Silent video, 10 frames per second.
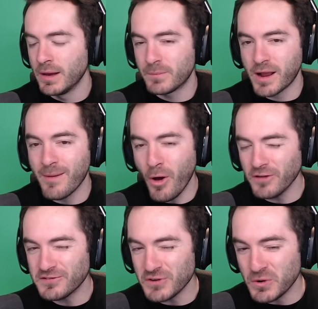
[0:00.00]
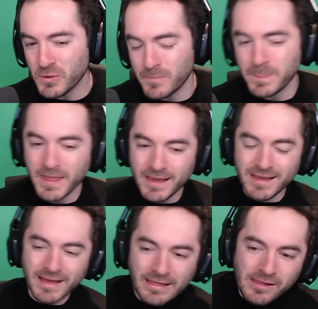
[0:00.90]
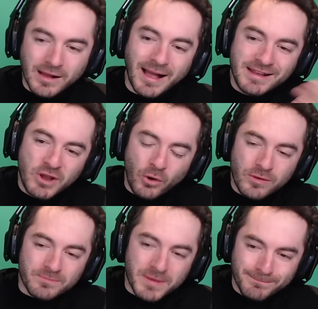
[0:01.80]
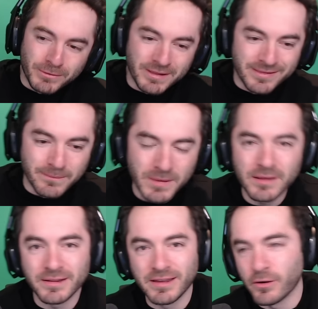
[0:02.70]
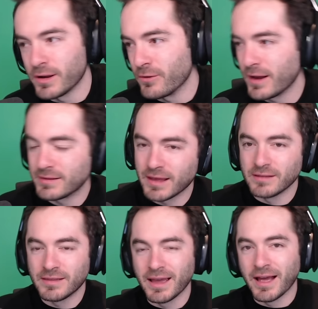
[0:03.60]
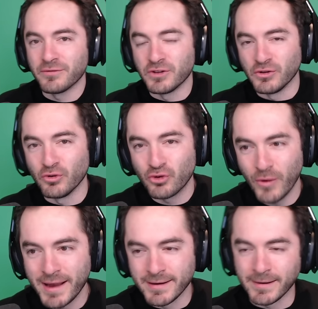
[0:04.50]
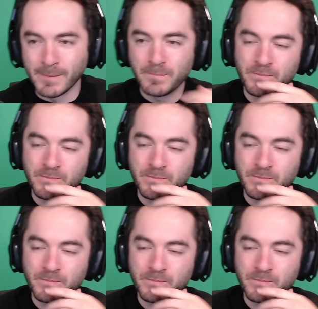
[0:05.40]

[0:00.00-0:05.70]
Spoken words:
But I'm also, look, I know that people in the military, right, they have to do training,